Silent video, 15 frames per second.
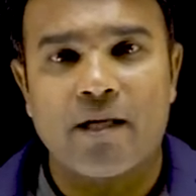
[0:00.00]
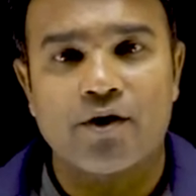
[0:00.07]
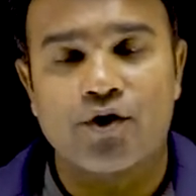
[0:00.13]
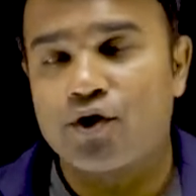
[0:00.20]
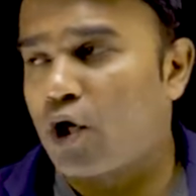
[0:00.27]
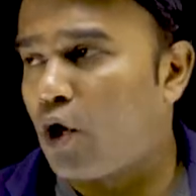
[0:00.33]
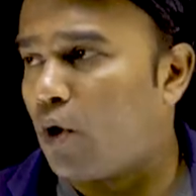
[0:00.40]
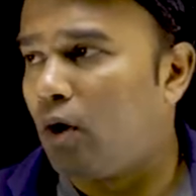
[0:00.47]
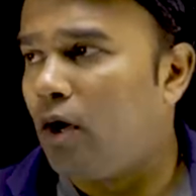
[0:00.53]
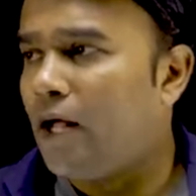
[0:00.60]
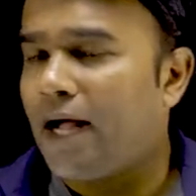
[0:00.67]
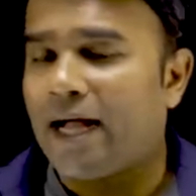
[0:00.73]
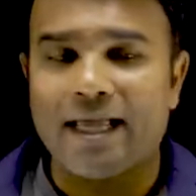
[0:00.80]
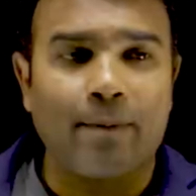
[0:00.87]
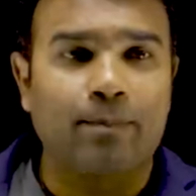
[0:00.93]
So
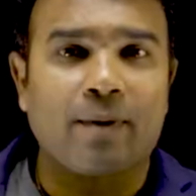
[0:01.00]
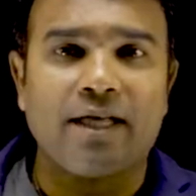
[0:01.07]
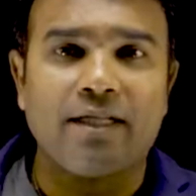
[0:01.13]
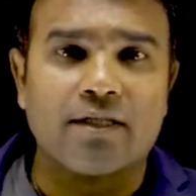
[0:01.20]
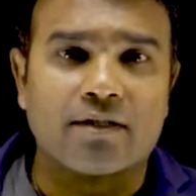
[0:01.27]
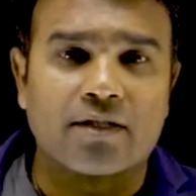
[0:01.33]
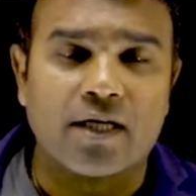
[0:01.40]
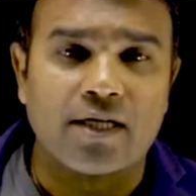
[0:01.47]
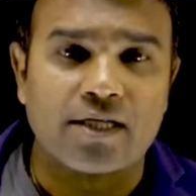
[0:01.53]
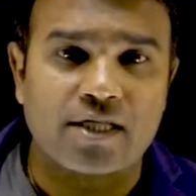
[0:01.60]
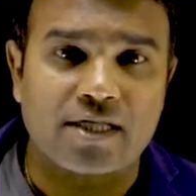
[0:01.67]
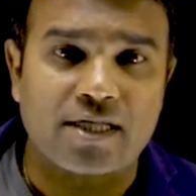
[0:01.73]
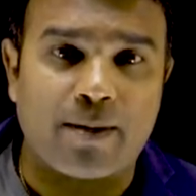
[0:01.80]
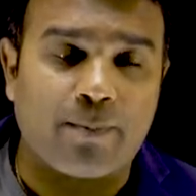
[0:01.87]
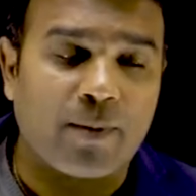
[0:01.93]
I apply the third
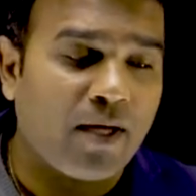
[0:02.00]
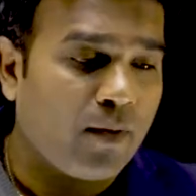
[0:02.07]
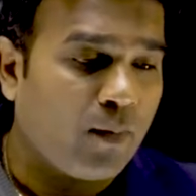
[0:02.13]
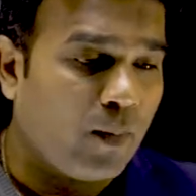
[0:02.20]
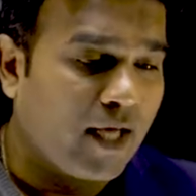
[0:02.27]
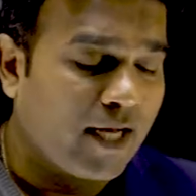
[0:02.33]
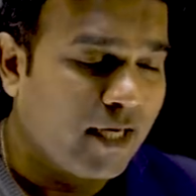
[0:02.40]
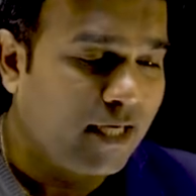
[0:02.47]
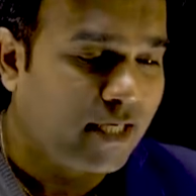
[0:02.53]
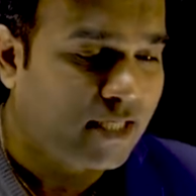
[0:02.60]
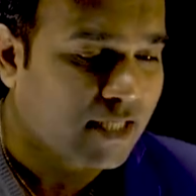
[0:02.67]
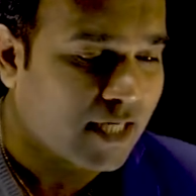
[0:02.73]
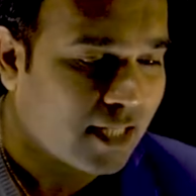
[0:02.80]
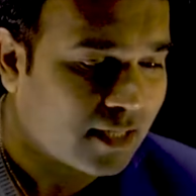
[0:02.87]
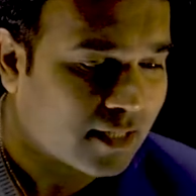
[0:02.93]
step, wherein
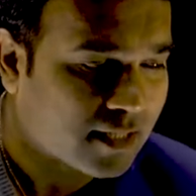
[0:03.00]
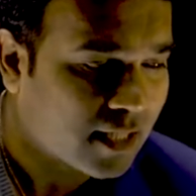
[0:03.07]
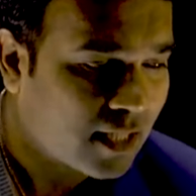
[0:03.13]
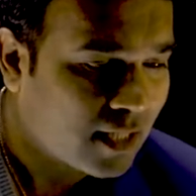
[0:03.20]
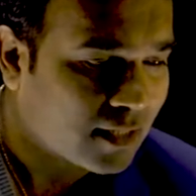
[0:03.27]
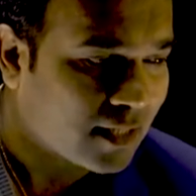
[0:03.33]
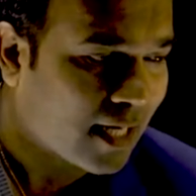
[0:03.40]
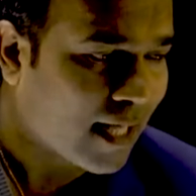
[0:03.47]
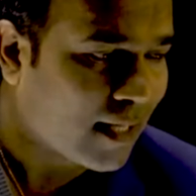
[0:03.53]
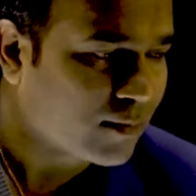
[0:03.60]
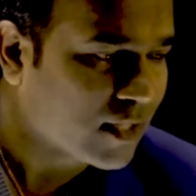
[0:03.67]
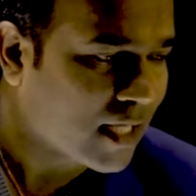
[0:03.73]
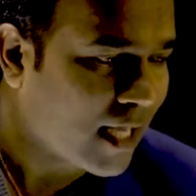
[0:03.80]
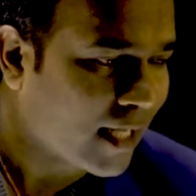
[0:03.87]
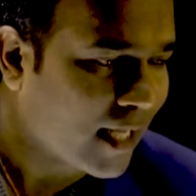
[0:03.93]
it tells that I am
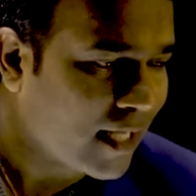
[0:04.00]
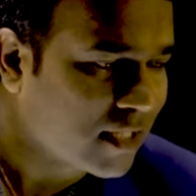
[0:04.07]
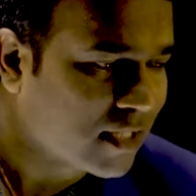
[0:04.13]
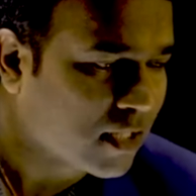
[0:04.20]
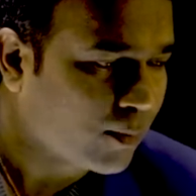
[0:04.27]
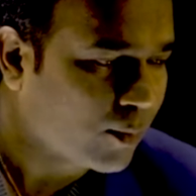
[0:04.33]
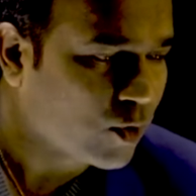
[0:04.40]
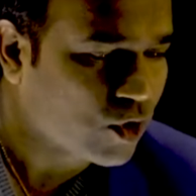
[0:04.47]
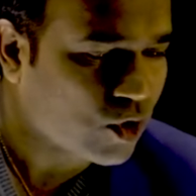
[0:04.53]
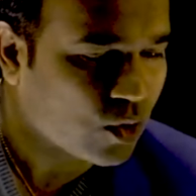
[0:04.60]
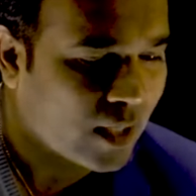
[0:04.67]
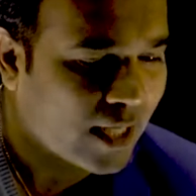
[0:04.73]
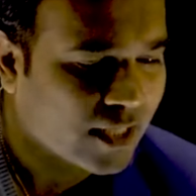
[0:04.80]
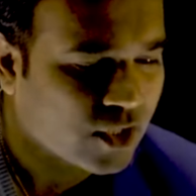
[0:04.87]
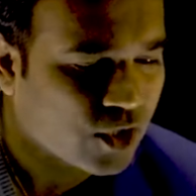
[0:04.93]
again supposed
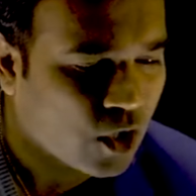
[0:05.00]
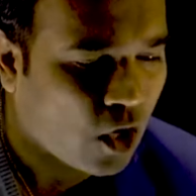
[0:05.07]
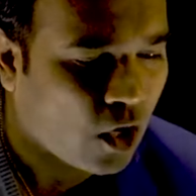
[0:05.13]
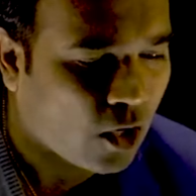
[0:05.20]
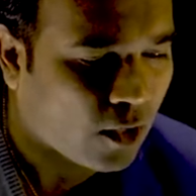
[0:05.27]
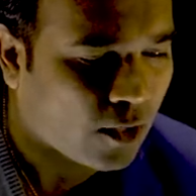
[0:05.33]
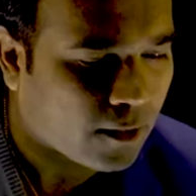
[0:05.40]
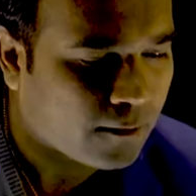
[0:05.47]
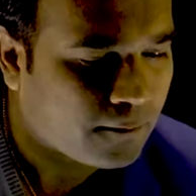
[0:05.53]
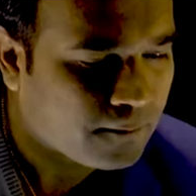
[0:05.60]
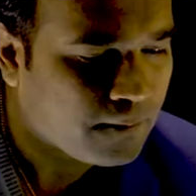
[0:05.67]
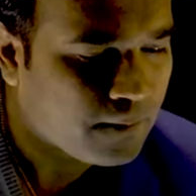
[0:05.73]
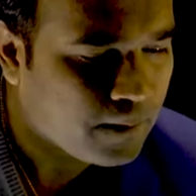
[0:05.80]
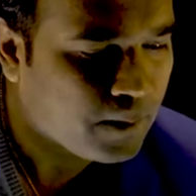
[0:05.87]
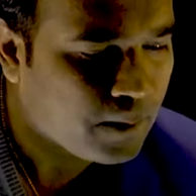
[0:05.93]
to X O R
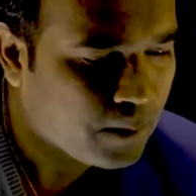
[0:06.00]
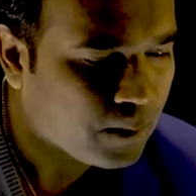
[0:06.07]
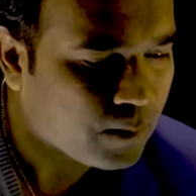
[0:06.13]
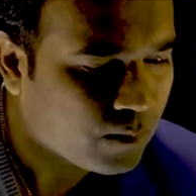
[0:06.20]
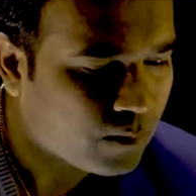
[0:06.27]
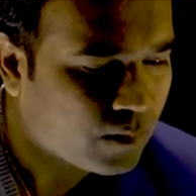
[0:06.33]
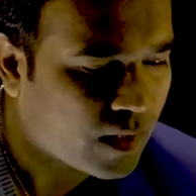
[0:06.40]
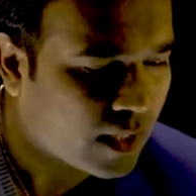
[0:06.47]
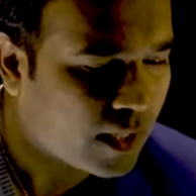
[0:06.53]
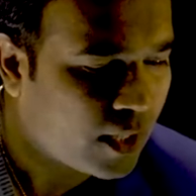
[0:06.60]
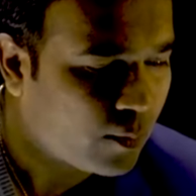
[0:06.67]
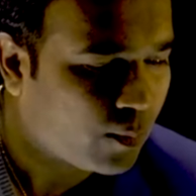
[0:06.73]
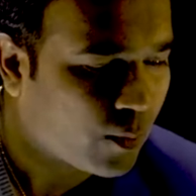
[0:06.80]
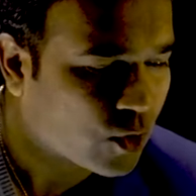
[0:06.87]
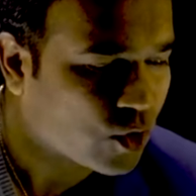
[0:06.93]
the
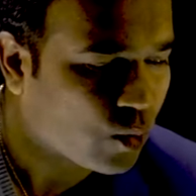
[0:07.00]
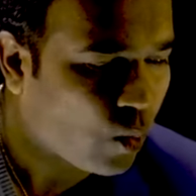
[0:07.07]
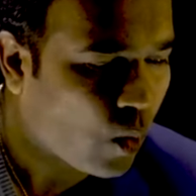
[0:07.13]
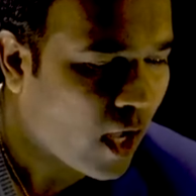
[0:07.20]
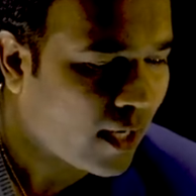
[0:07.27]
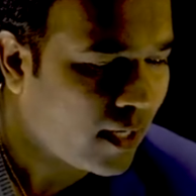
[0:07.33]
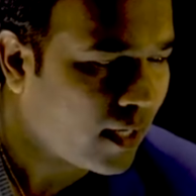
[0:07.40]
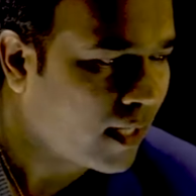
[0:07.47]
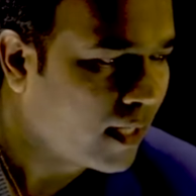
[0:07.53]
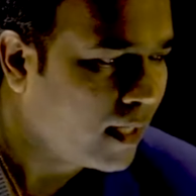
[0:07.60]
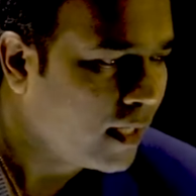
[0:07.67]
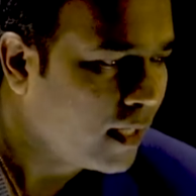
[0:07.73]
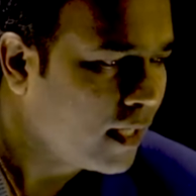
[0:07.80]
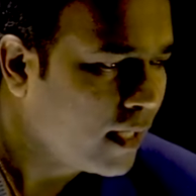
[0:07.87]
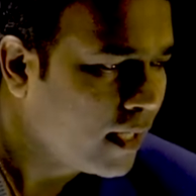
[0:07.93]
input one
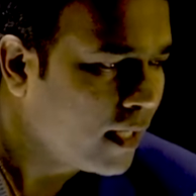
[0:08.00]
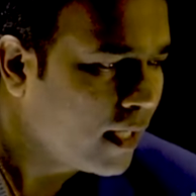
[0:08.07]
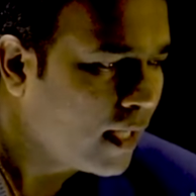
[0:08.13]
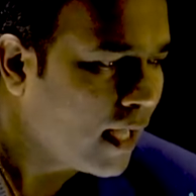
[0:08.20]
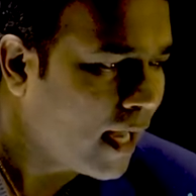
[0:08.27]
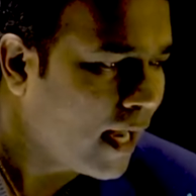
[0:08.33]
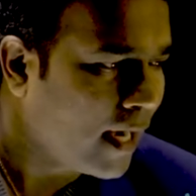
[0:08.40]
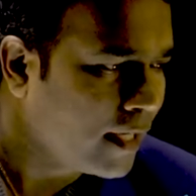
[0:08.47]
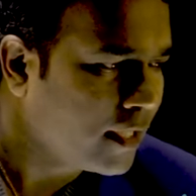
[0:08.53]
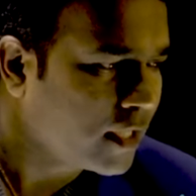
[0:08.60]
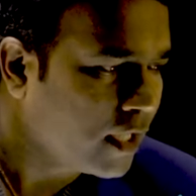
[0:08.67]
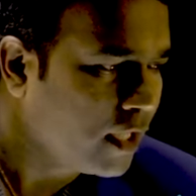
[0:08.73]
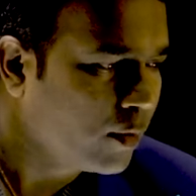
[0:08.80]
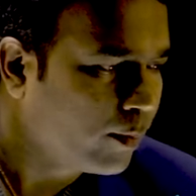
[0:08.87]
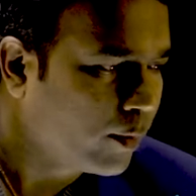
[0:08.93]

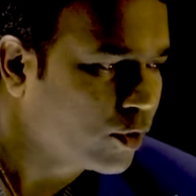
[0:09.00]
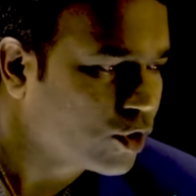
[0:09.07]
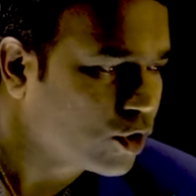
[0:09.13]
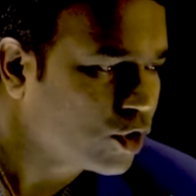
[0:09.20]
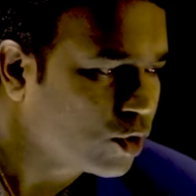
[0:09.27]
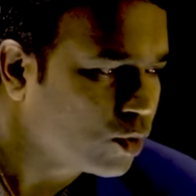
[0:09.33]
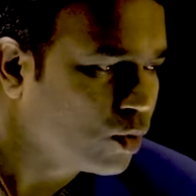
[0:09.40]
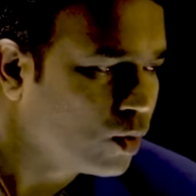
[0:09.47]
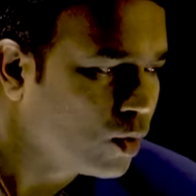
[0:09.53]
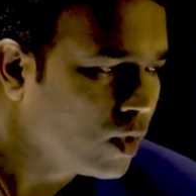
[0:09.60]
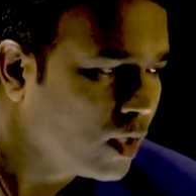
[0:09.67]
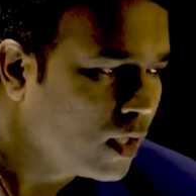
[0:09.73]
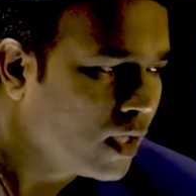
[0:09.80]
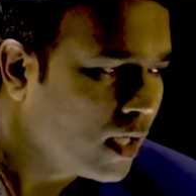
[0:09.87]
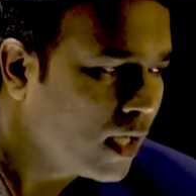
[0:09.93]
and input two,
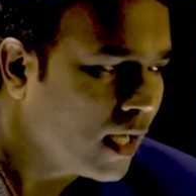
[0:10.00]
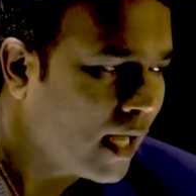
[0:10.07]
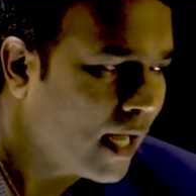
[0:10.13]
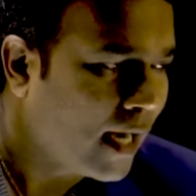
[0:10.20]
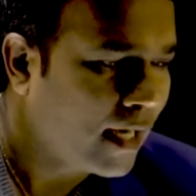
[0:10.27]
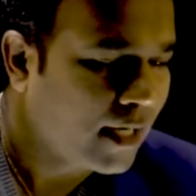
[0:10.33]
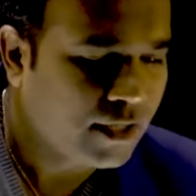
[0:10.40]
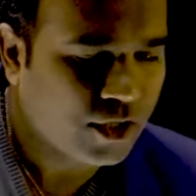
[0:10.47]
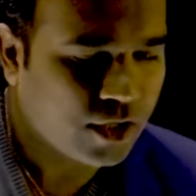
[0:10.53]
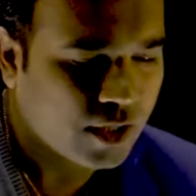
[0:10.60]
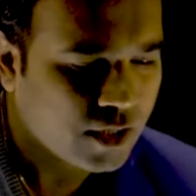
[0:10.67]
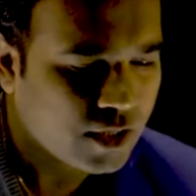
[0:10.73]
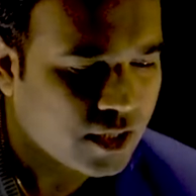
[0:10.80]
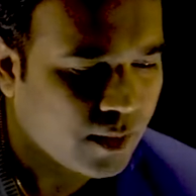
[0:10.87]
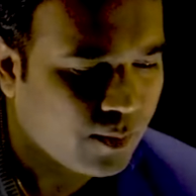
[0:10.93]
and
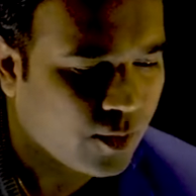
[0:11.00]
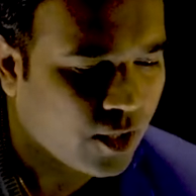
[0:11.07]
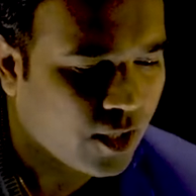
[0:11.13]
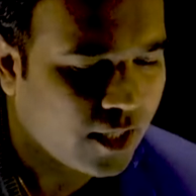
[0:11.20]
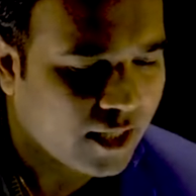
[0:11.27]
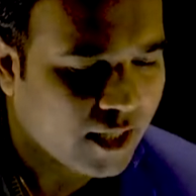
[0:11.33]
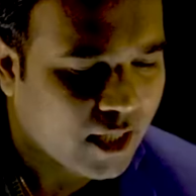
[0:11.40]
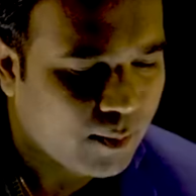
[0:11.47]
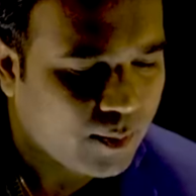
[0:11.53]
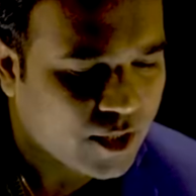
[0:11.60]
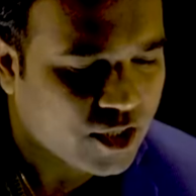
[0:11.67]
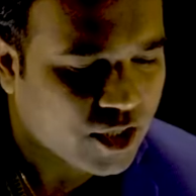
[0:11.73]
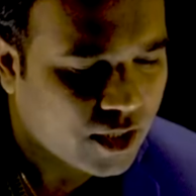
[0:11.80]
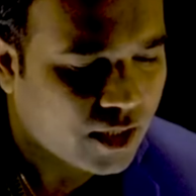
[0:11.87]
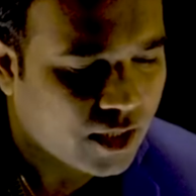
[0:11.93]
temporarily keep
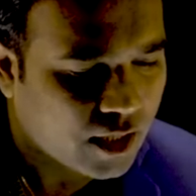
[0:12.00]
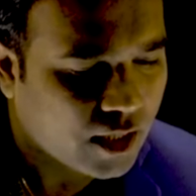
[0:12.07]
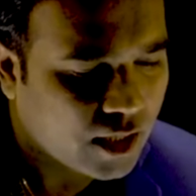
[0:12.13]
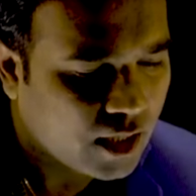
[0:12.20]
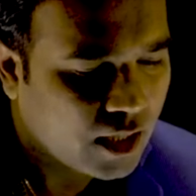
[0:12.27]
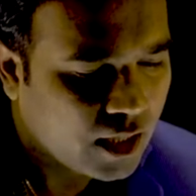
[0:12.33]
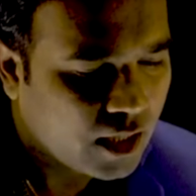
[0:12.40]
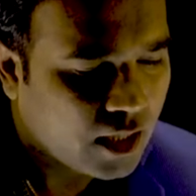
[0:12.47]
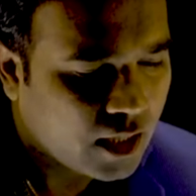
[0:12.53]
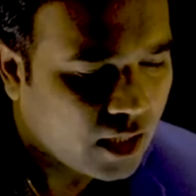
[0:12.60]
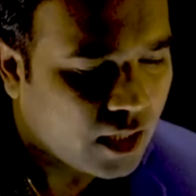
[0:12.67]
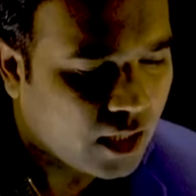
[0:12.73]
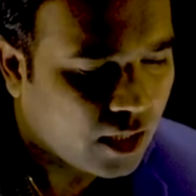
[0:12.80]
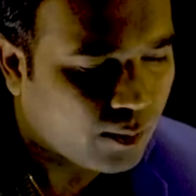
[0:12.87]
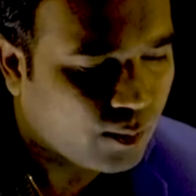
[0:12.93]
it in
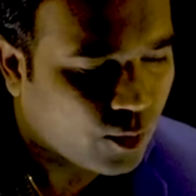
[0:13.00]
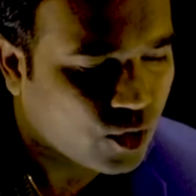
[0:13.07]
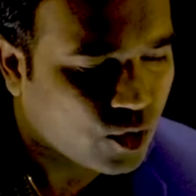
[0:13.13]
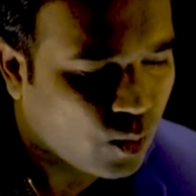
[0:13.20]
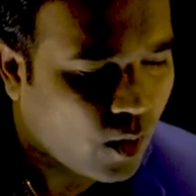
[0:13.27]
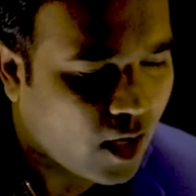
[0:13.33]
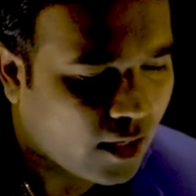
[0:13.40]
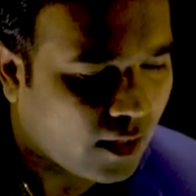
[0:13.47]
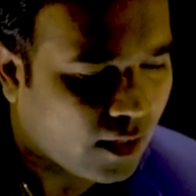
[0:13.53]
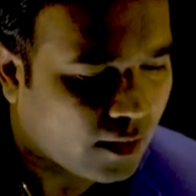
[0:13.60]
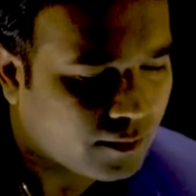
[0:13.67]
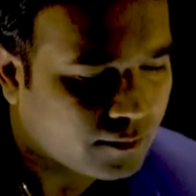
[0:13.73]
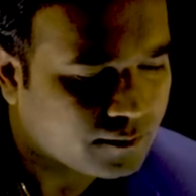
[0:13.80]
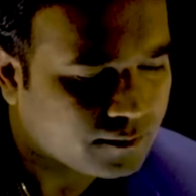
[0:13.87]
input one.